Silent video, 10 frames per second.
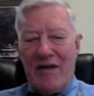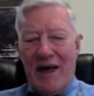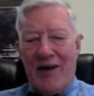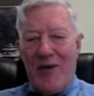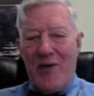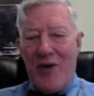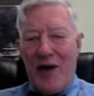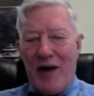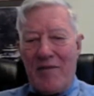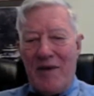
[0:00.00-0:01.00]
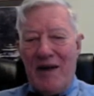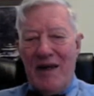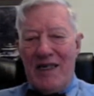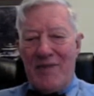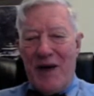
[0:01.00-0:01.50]
I don't think I
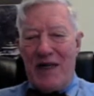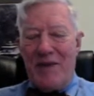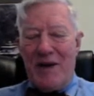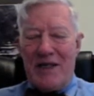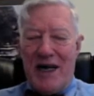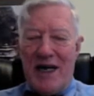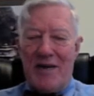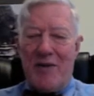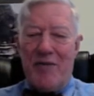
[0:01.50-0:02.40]
spent as much time or